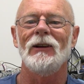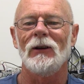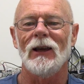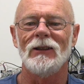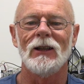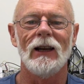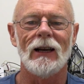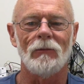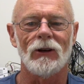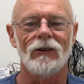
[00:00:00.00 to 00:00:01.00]
in the
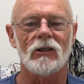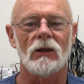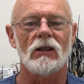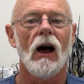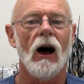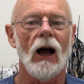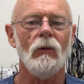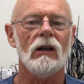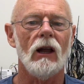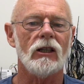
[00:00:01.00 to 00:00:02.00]
lead up to Christmas. I
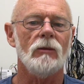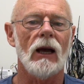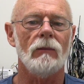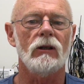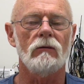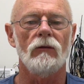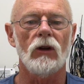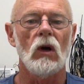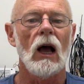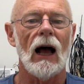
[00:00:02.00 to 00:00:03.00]
would like to be able to
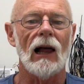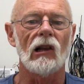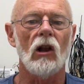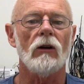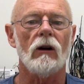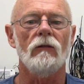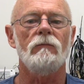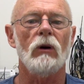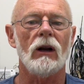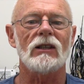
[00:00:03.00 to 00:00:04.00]
review a lot
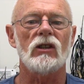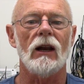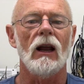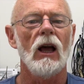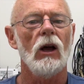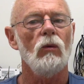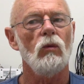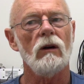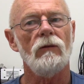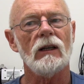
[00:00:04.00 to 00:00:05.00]
of products that
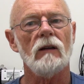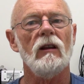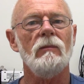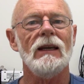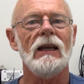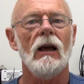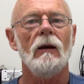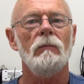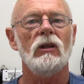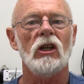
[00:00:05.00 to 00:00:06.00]
would effectively be
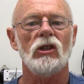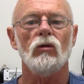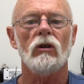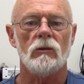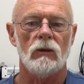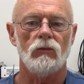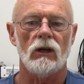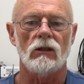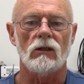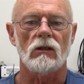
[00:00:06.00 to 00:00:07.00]
potential Christmas
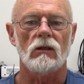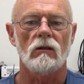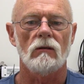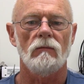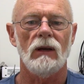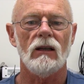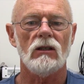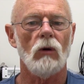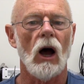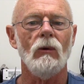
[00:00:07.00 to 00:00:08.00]
presents,
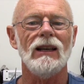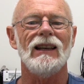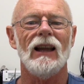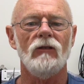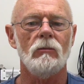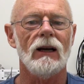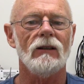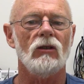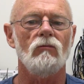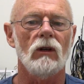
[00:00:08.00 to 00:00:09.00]
because I would love to be able
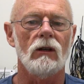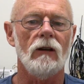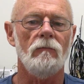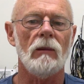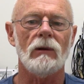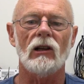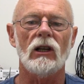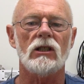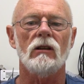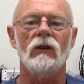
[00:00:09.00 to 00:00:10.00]
to give people a
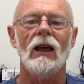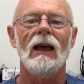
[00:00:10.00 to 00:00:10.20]
list of